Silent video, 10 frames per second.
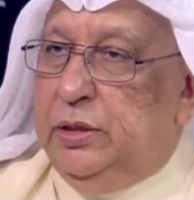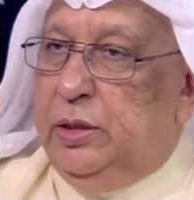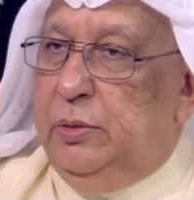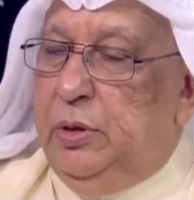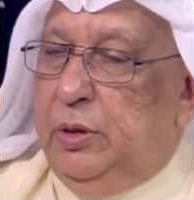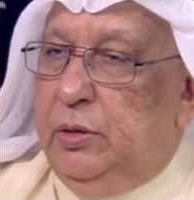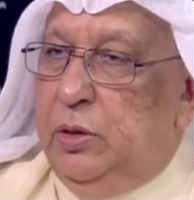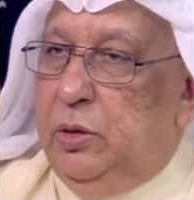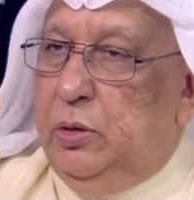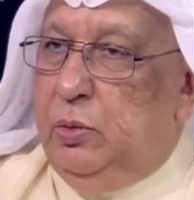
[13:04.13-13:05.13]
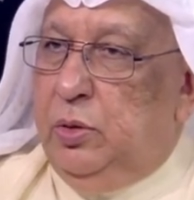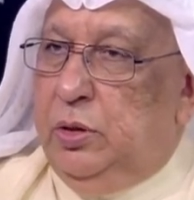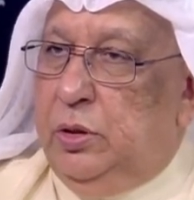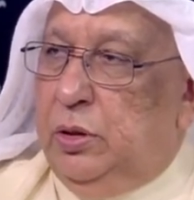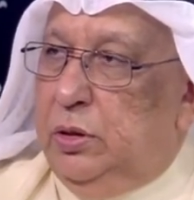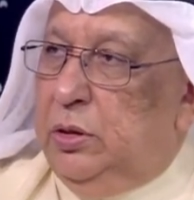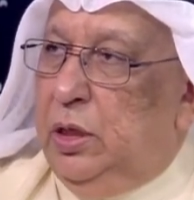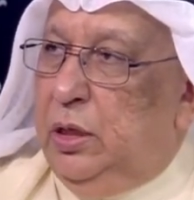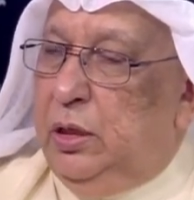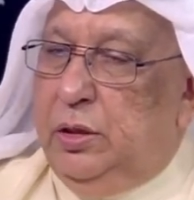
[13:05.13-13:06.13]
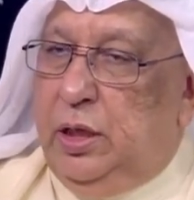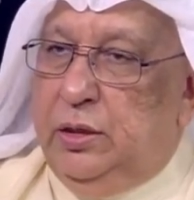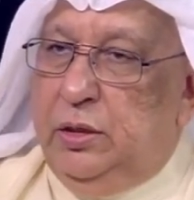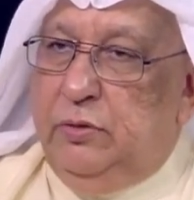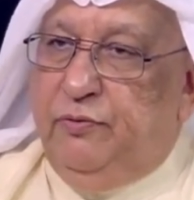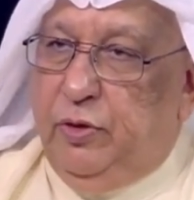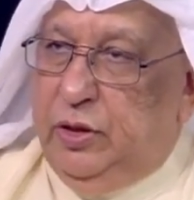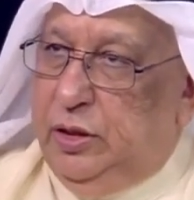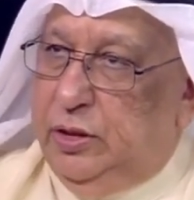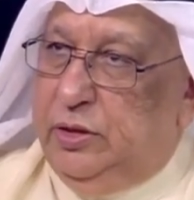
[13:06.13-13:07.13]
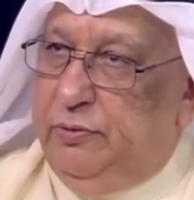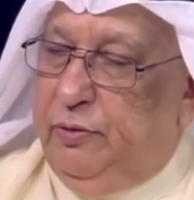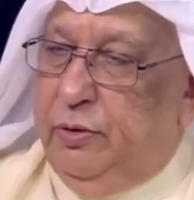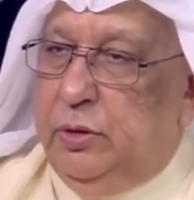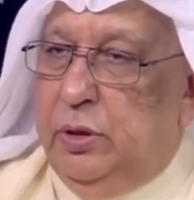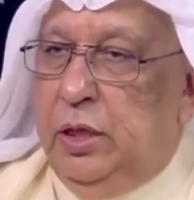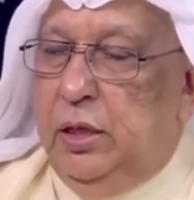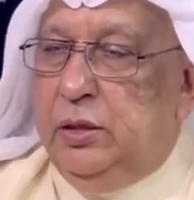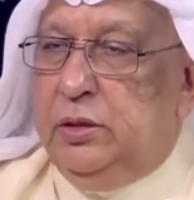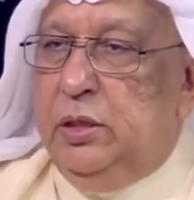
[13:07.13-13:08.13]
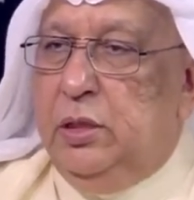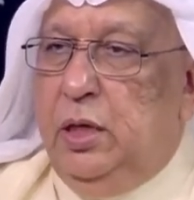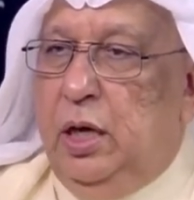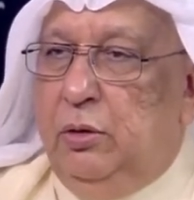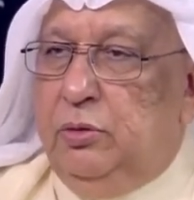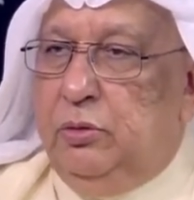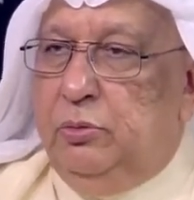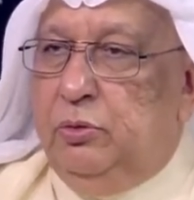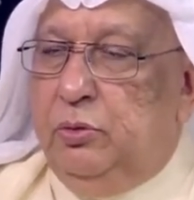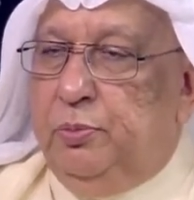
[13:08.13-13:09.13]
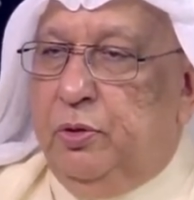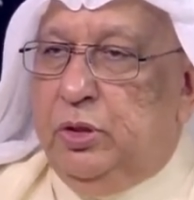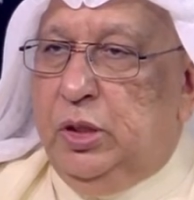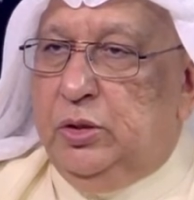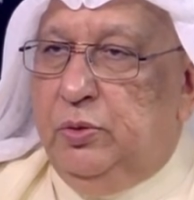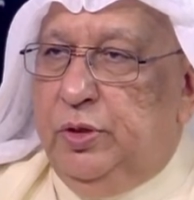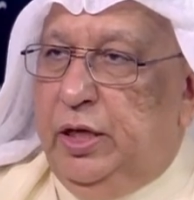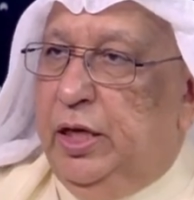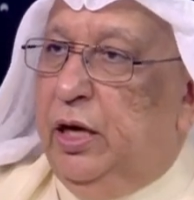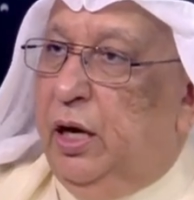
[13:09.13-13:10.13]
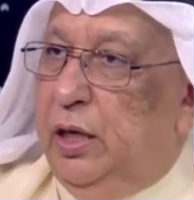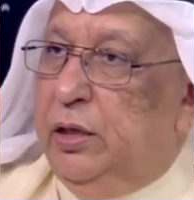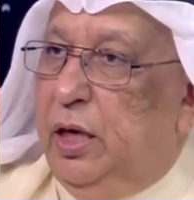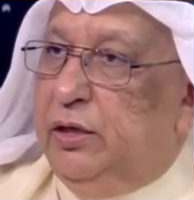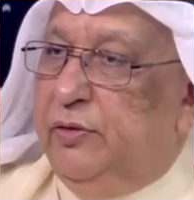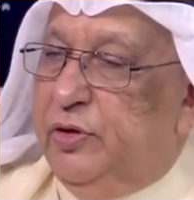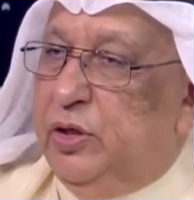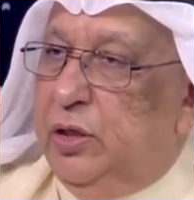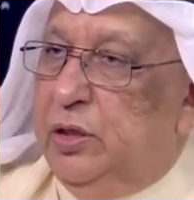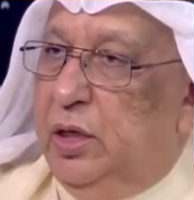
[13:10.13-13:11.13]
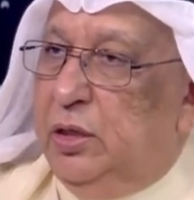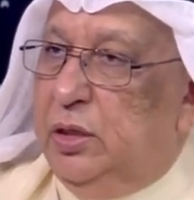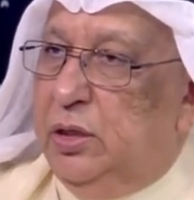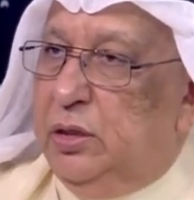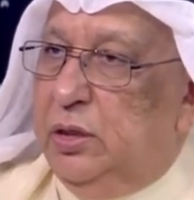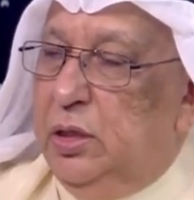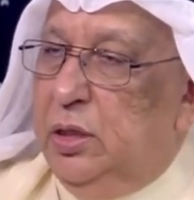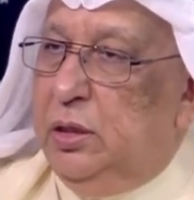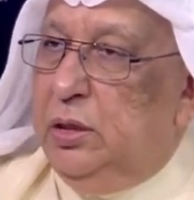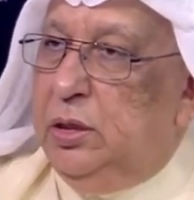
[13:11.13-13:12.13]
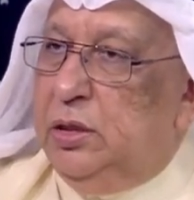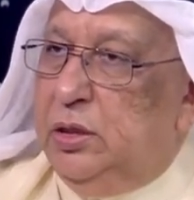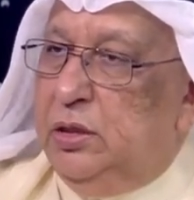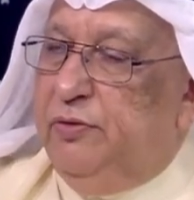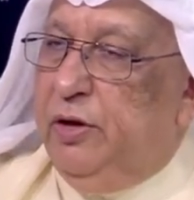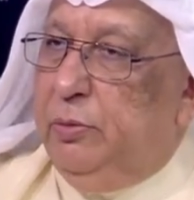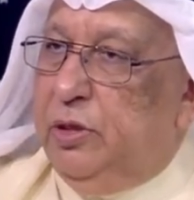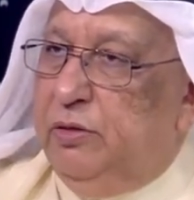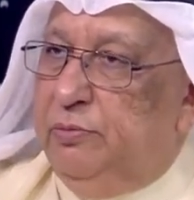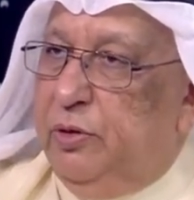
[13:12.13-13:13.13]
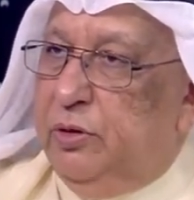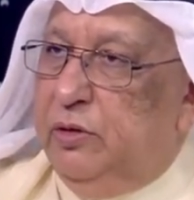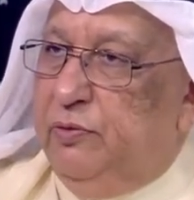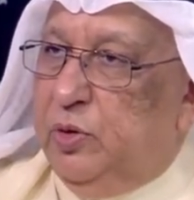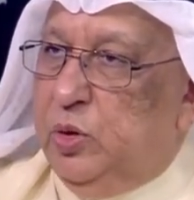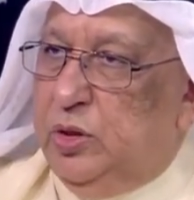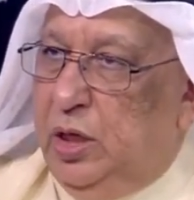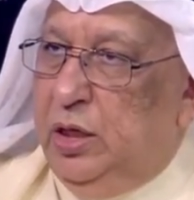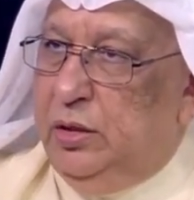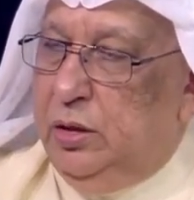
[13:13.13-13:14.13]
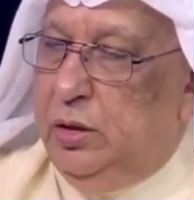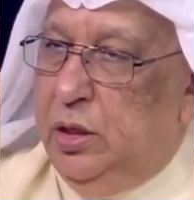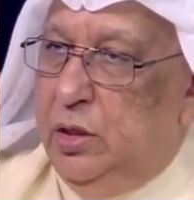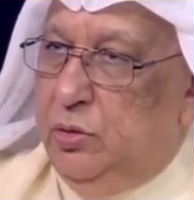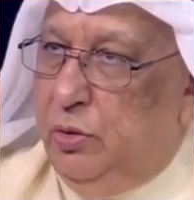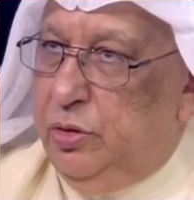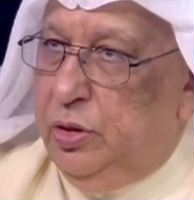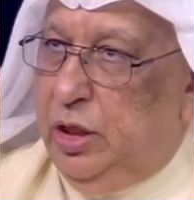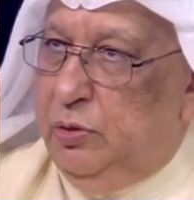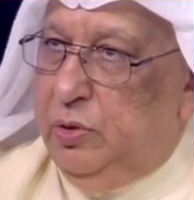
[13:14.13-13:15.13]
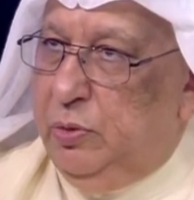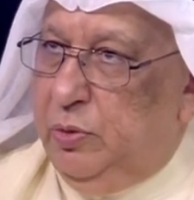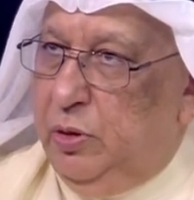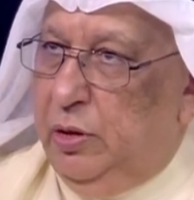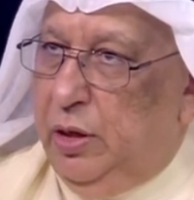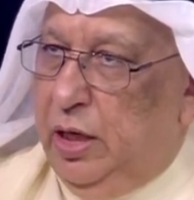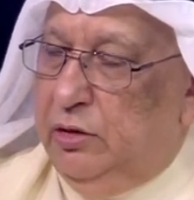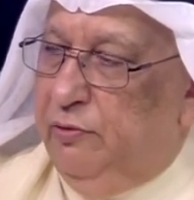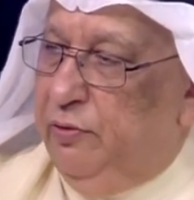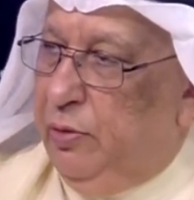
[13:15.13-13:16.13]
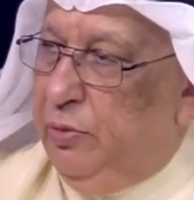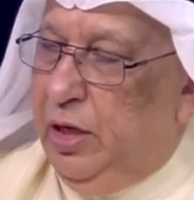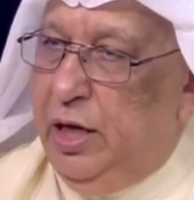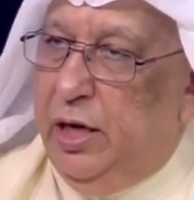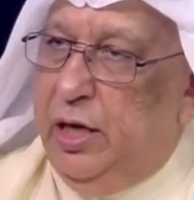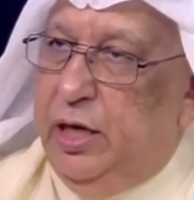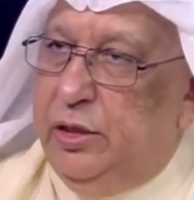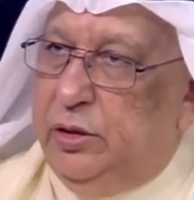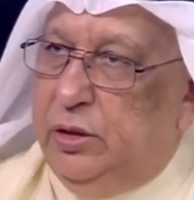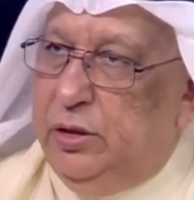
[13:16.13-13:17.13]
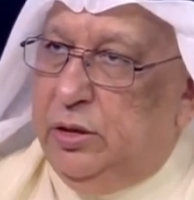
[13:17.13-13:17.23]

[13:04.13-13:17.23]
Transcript: with the Dell that for kids, for girls, how to do projects on AI, the artificial intelligence. This is very much important for society to educate people right from the early ages